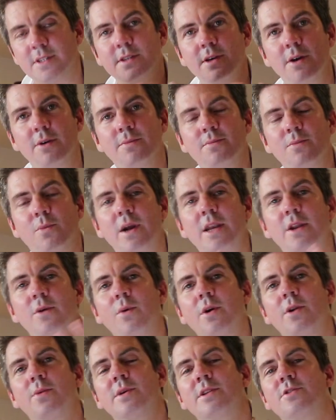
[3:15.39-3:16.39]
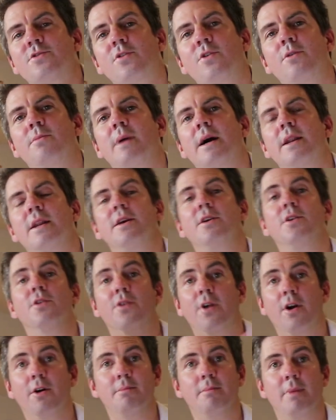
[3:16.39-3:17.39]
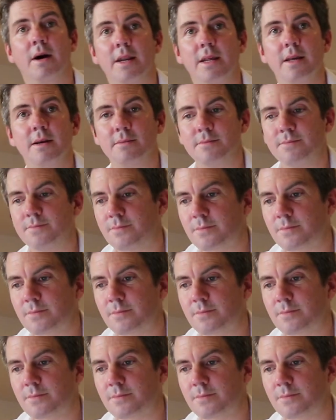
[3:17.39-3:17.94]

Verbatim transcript: So when you want to withdraw money, your own money,